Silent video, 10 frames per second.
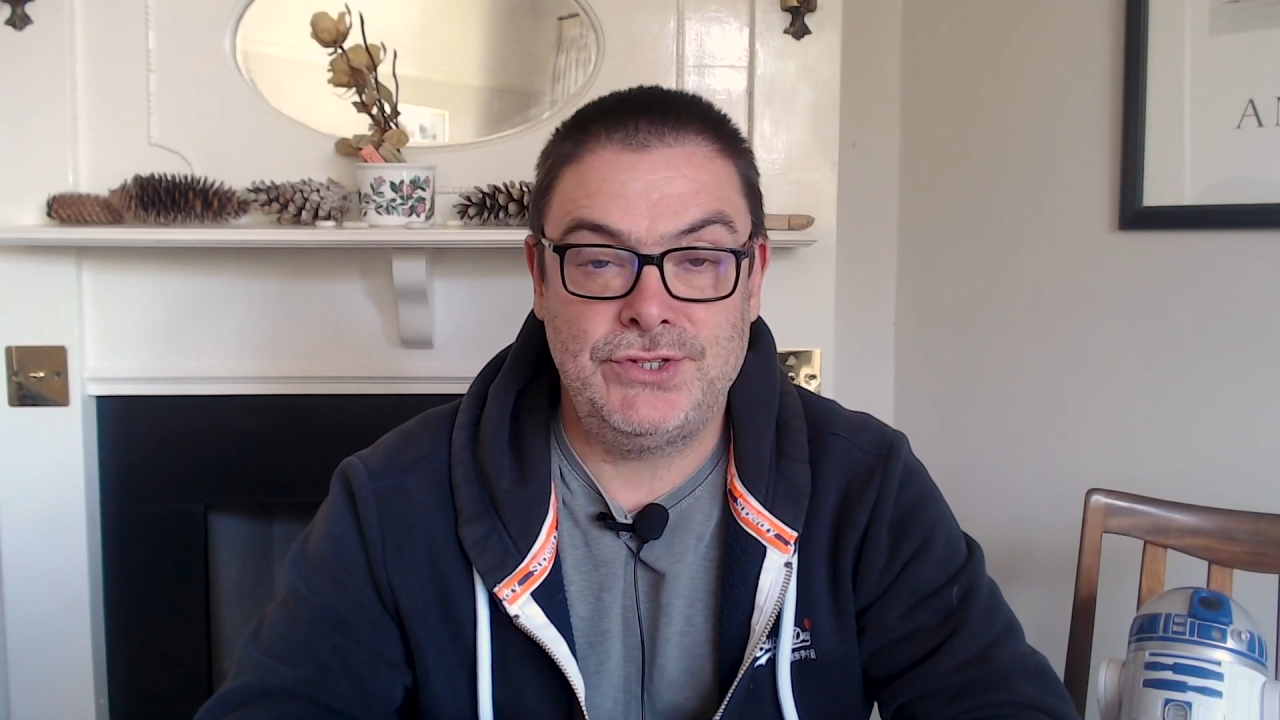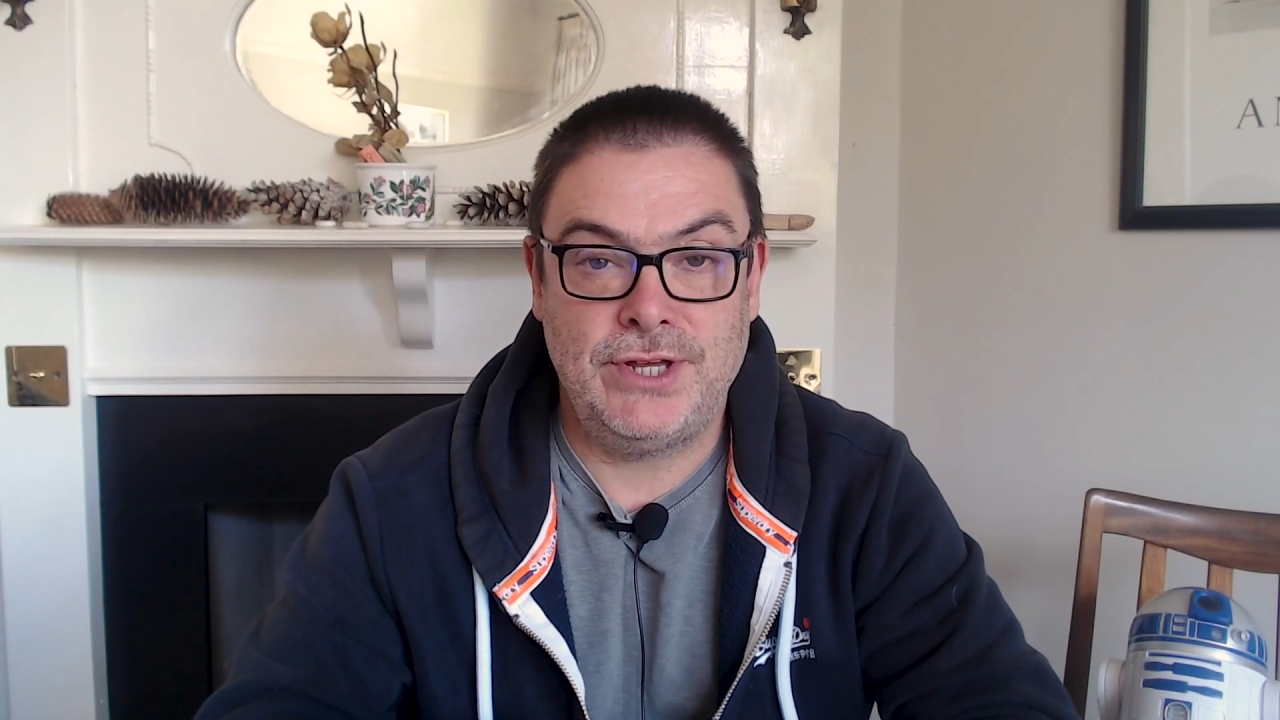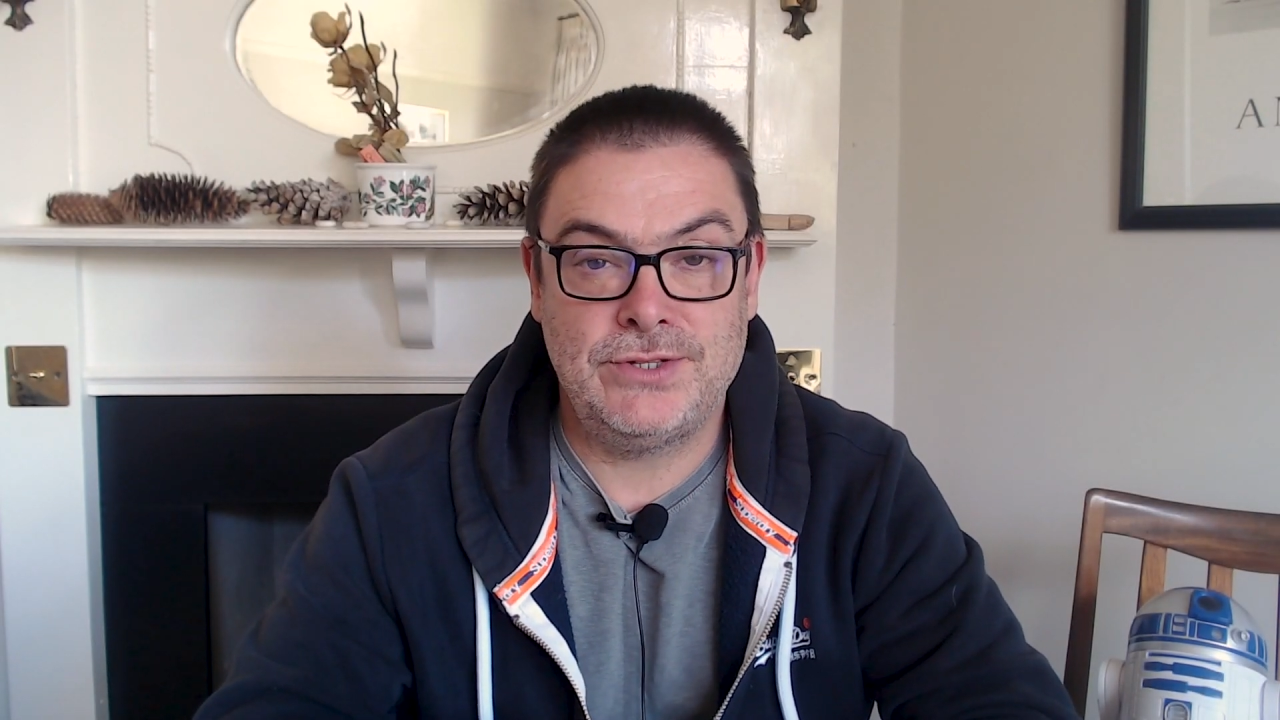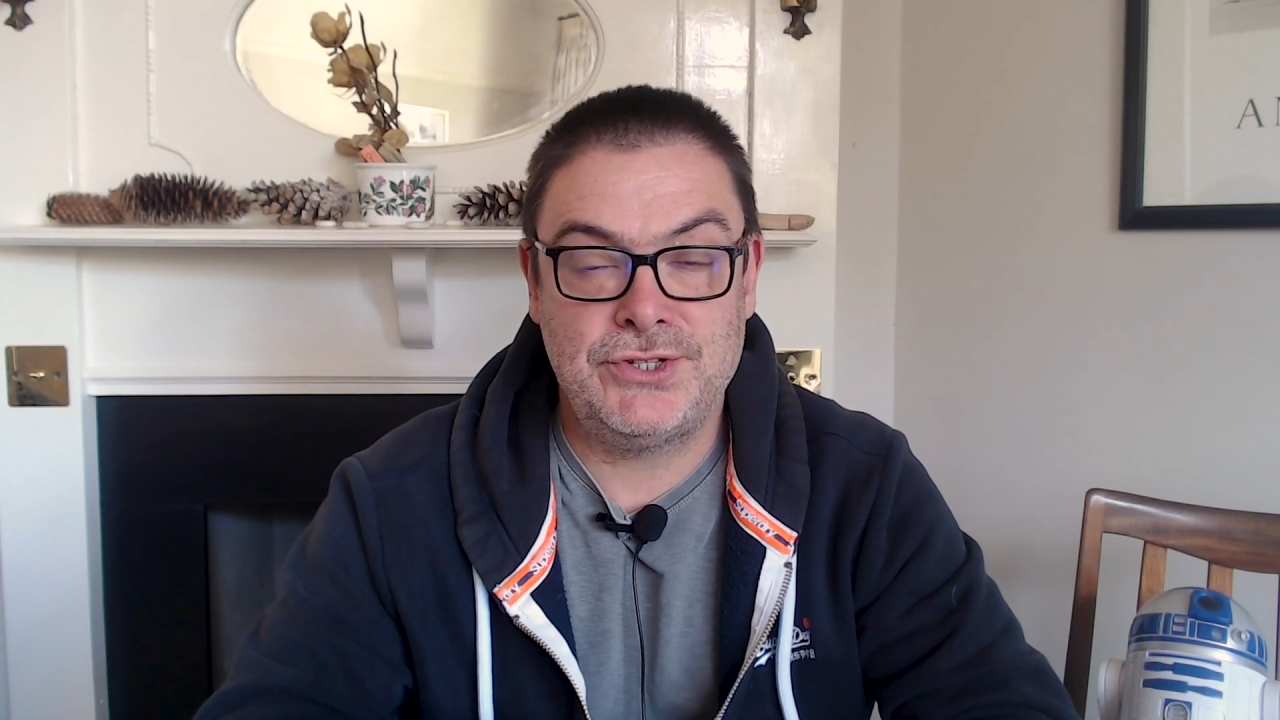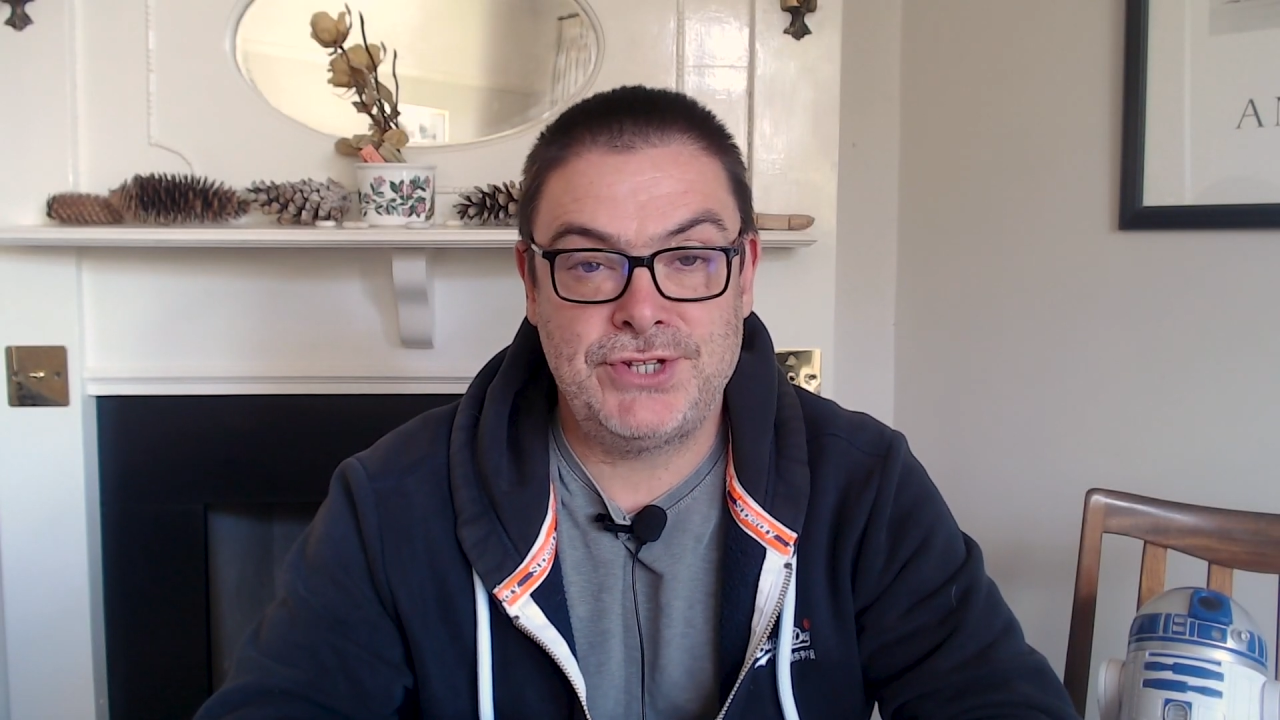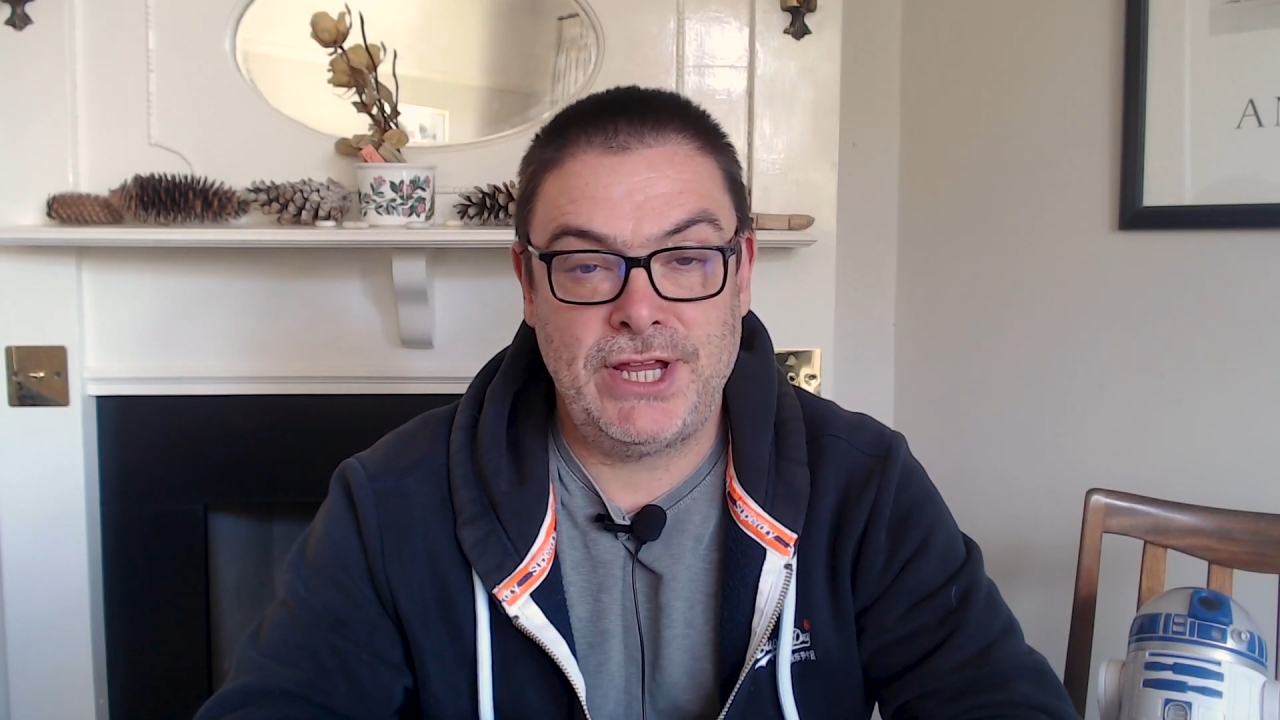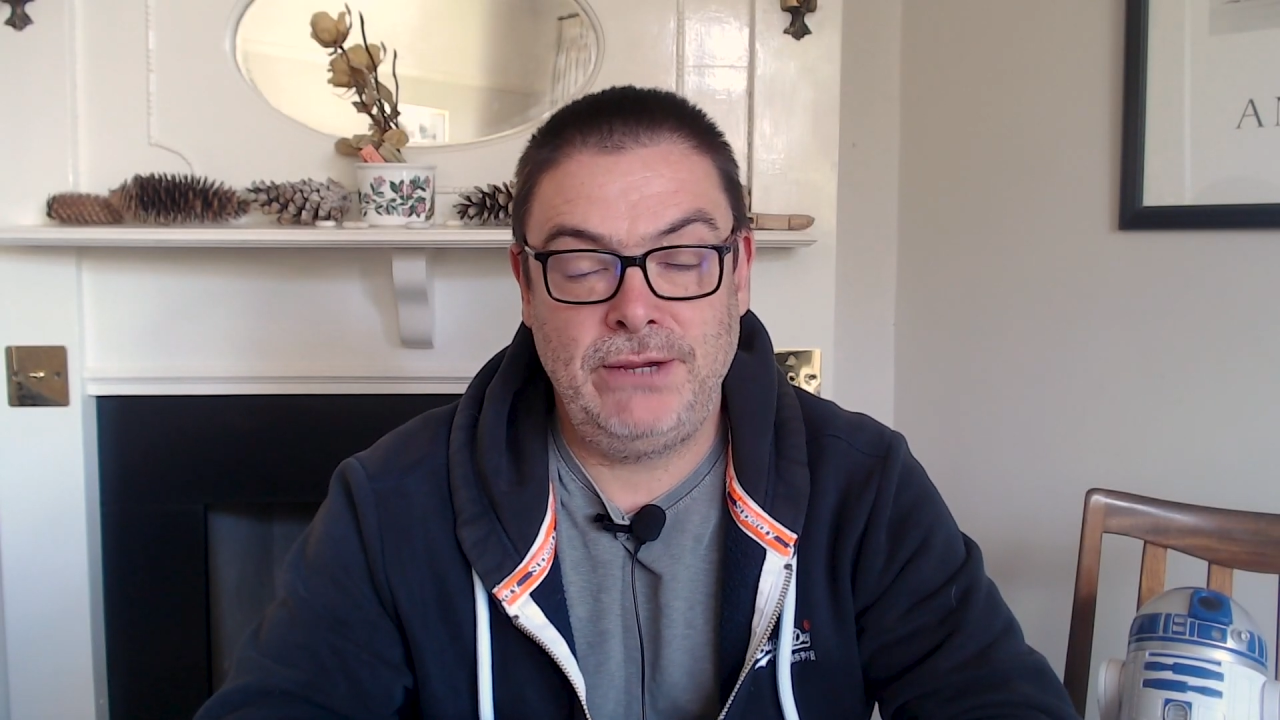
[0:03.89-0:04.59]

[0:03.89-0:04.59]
that the same